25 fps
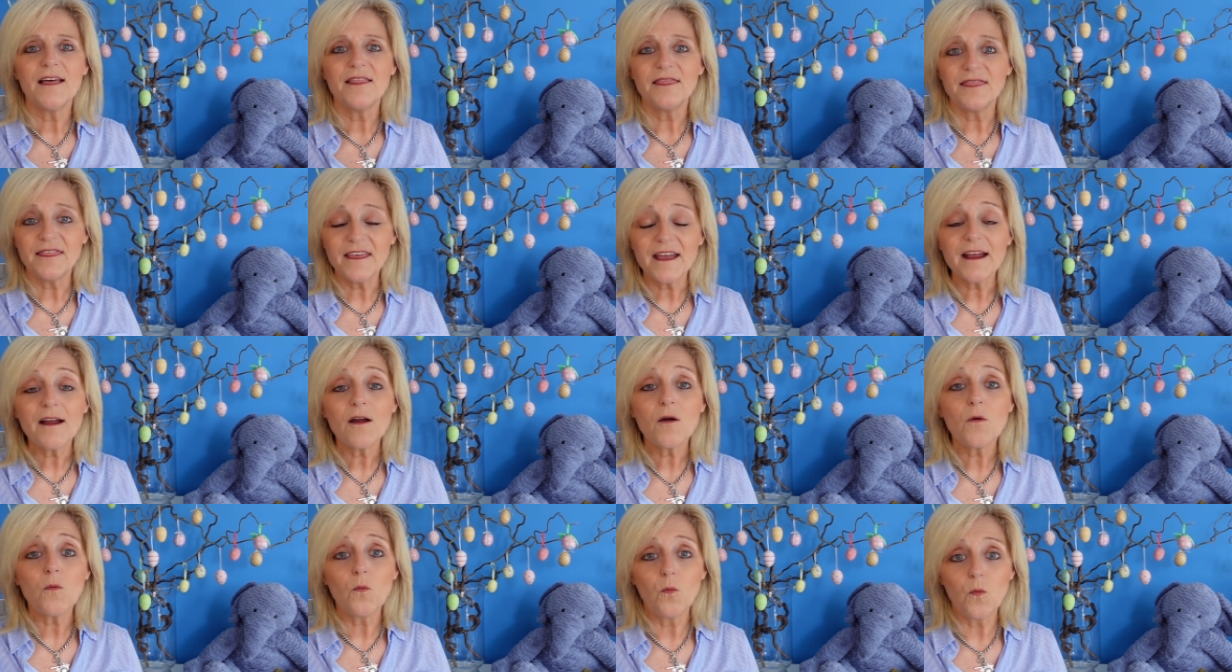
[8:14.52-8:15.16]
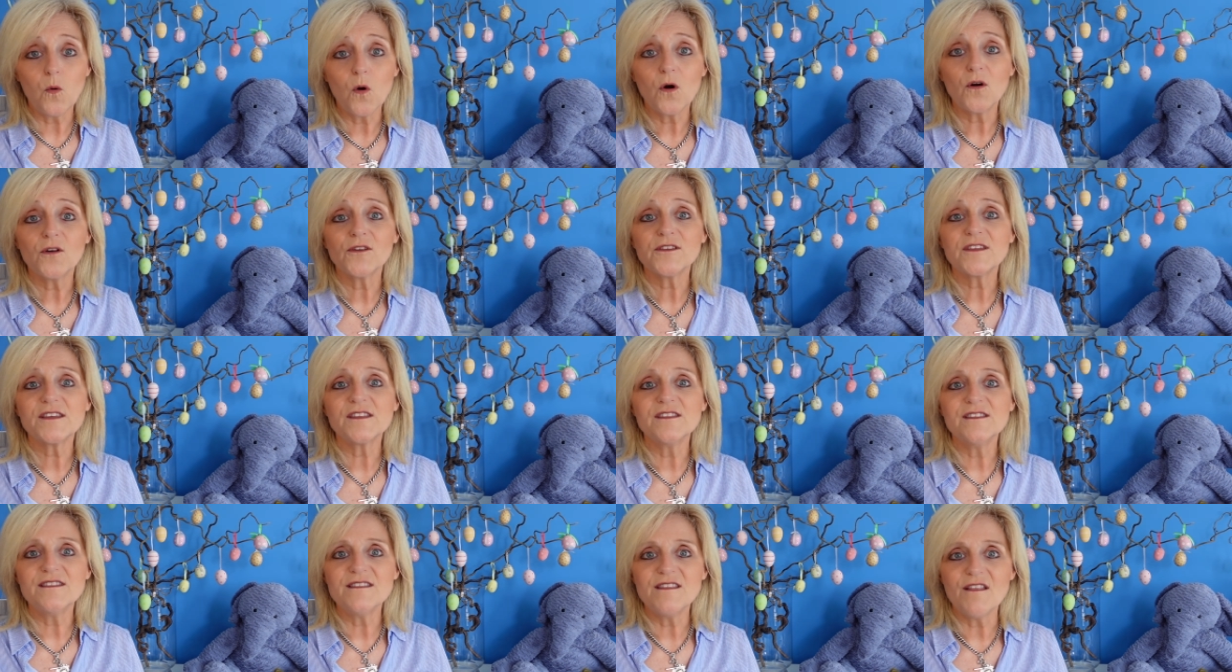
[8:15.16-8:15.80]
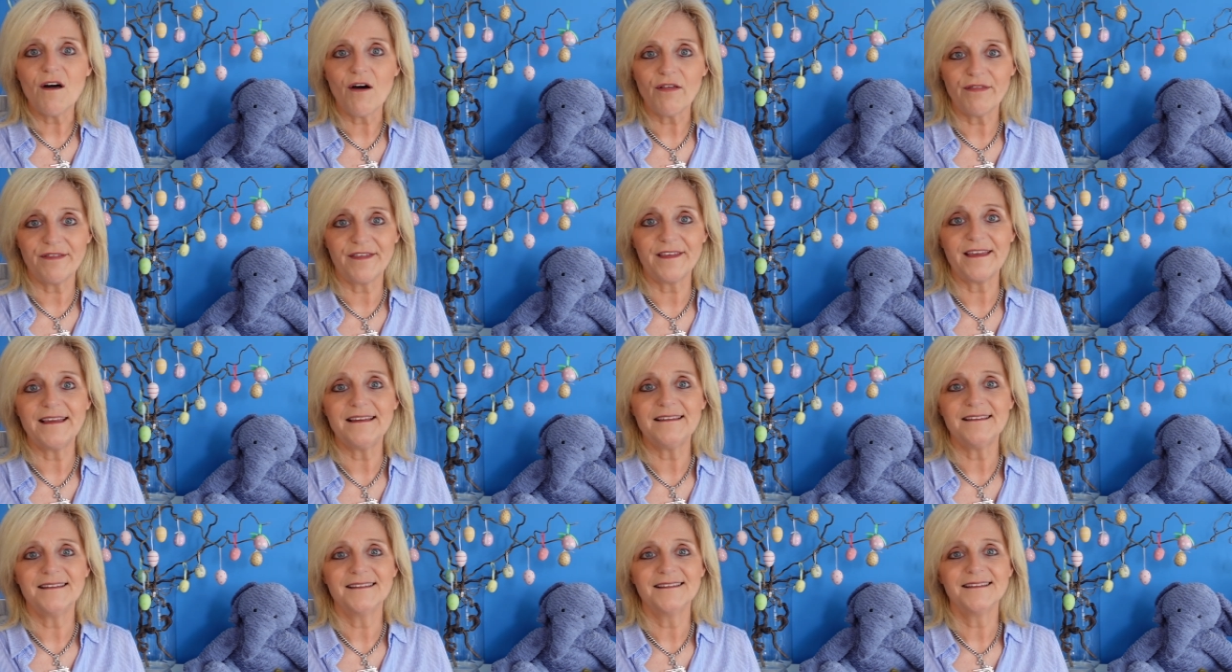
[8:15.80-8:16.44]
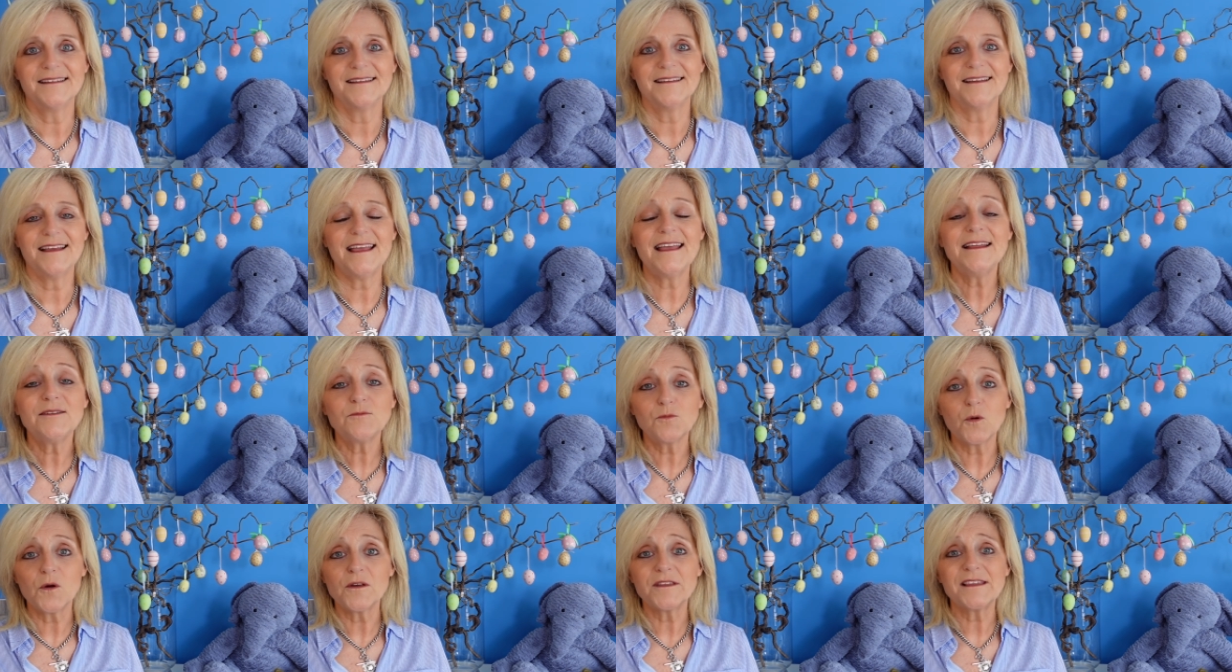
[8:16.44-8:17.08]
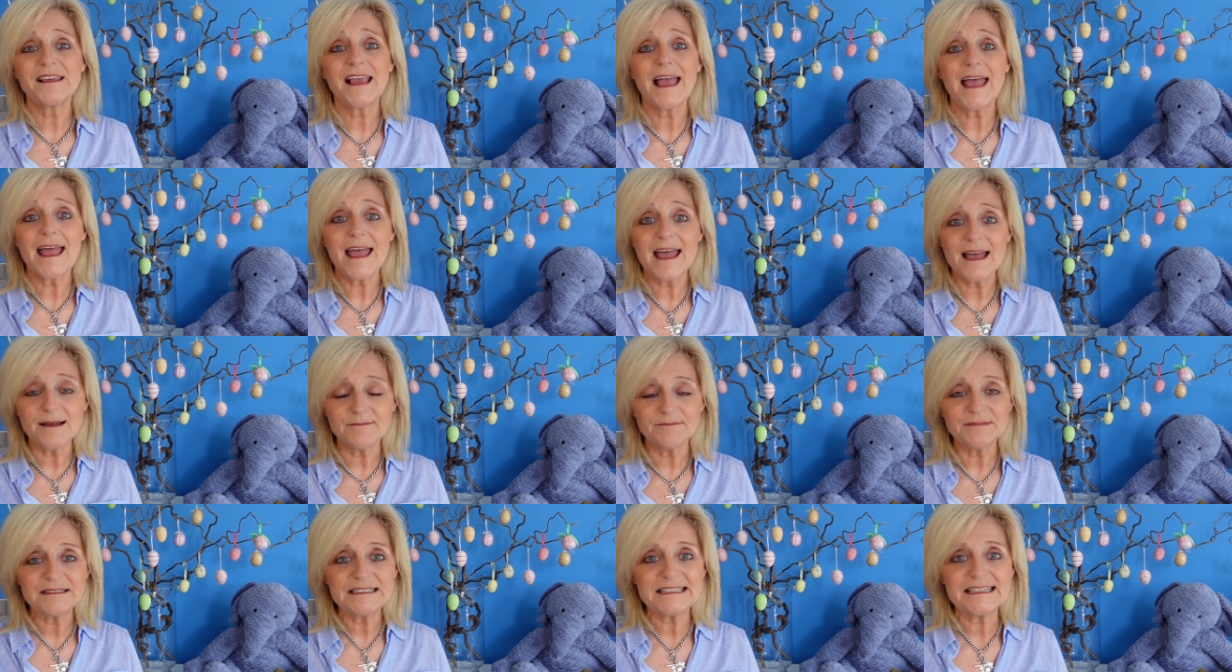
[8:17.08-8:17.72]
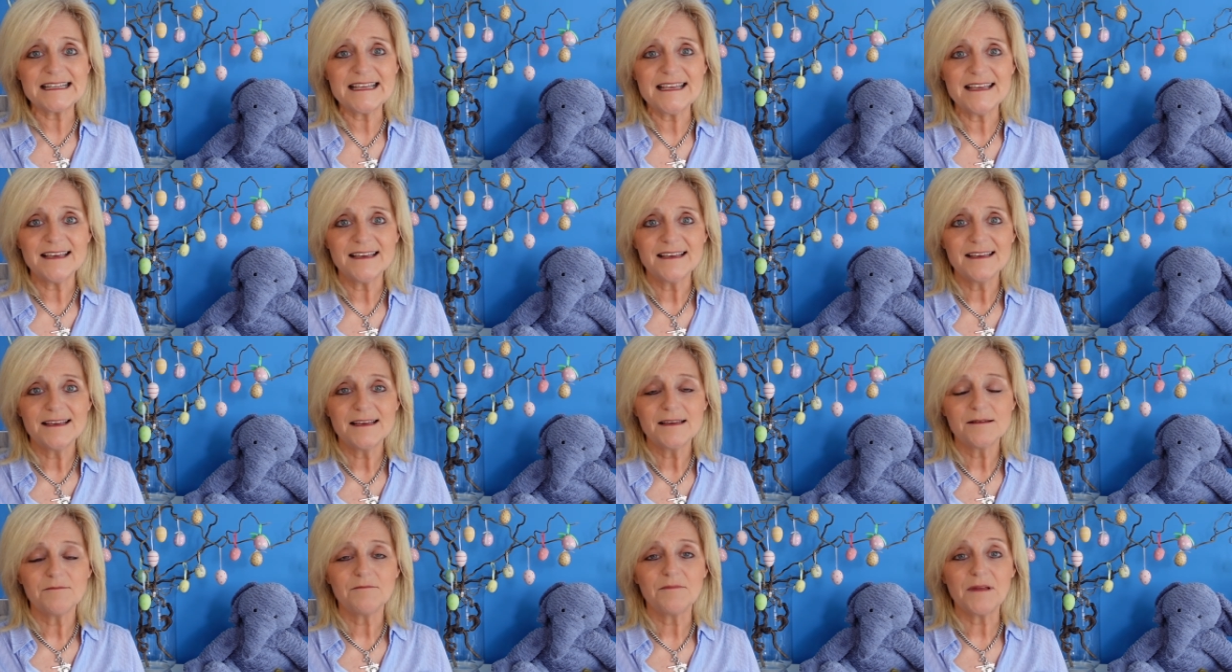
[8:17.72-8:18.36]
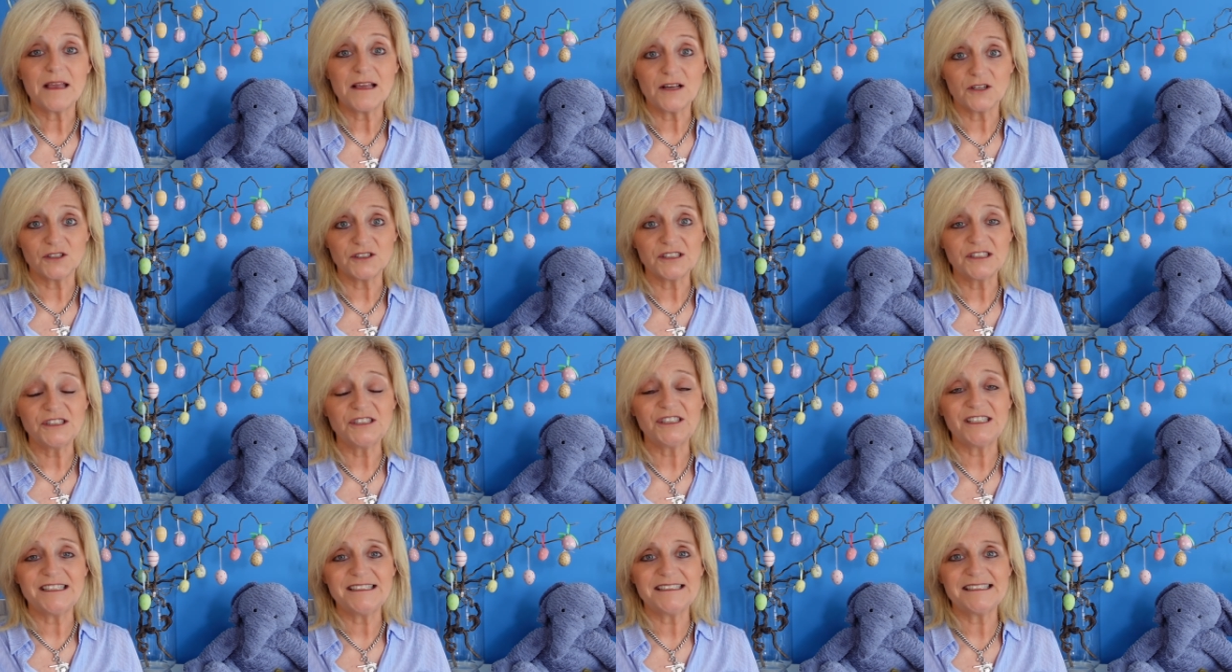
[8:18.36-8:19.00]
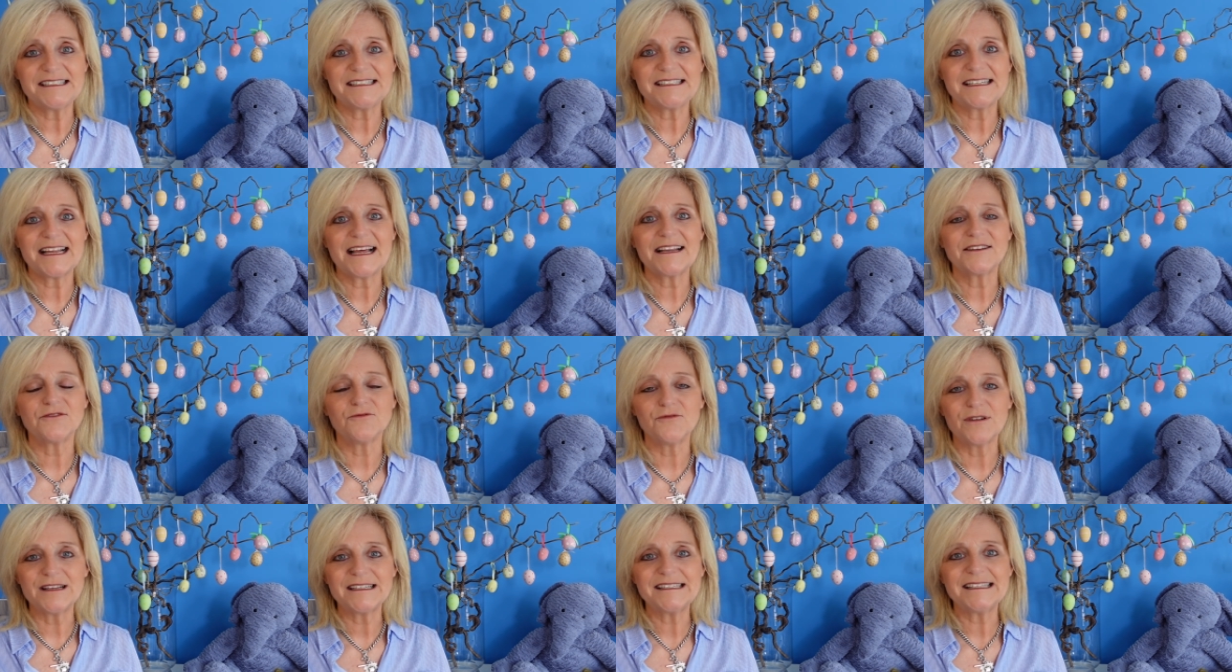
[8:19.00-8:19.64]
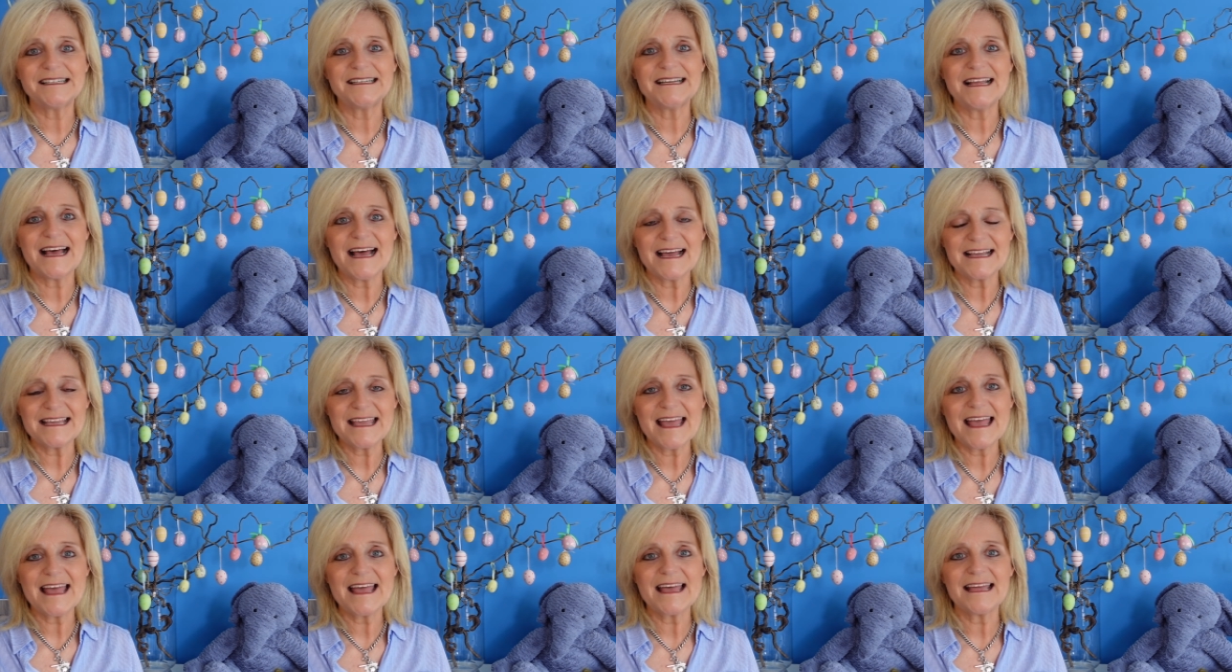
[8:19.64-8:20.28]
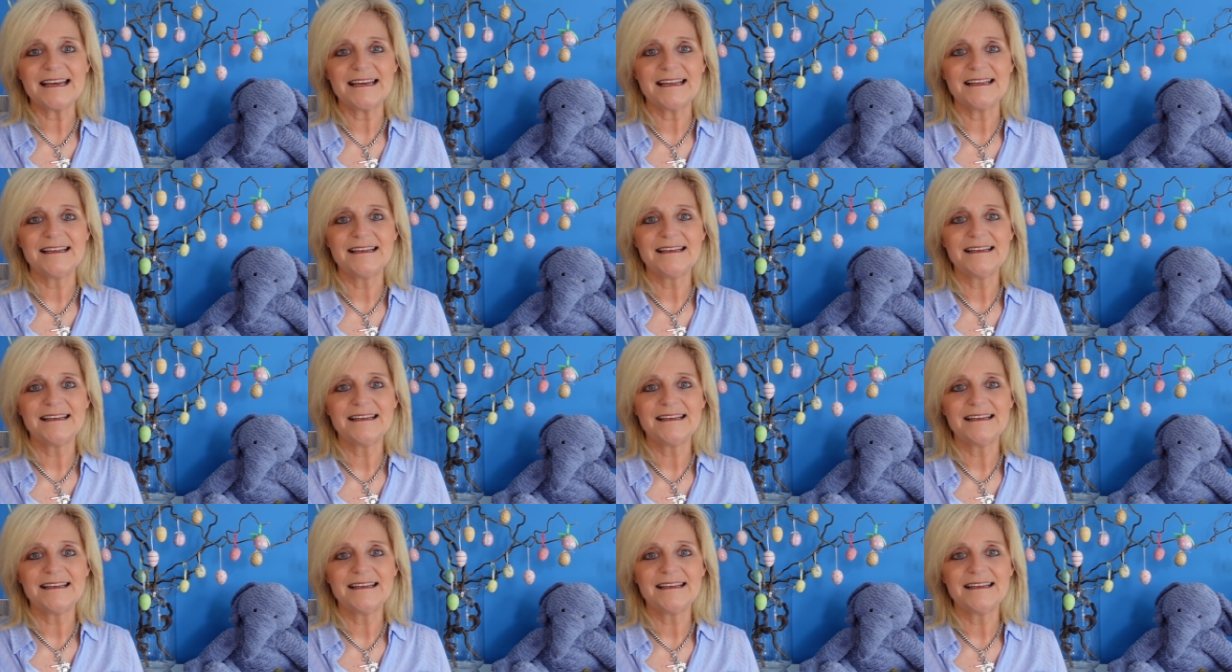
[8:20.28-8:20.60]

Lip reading: there was nothing. It was empty because Jesus had risen again.